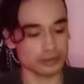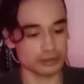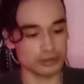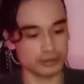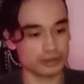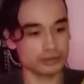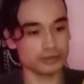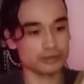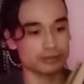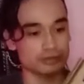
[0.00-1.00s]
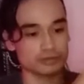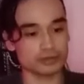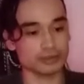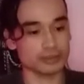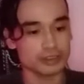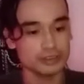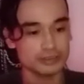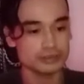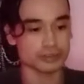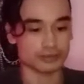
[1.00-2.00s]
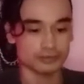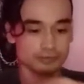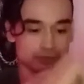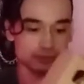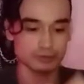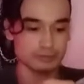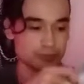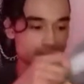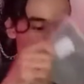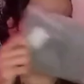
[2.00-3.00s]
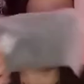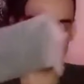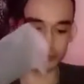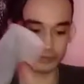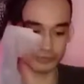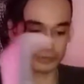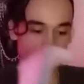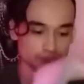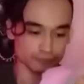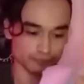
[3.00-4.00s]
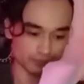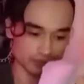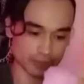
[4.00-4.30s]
and here's the light itself, and I bought two of them,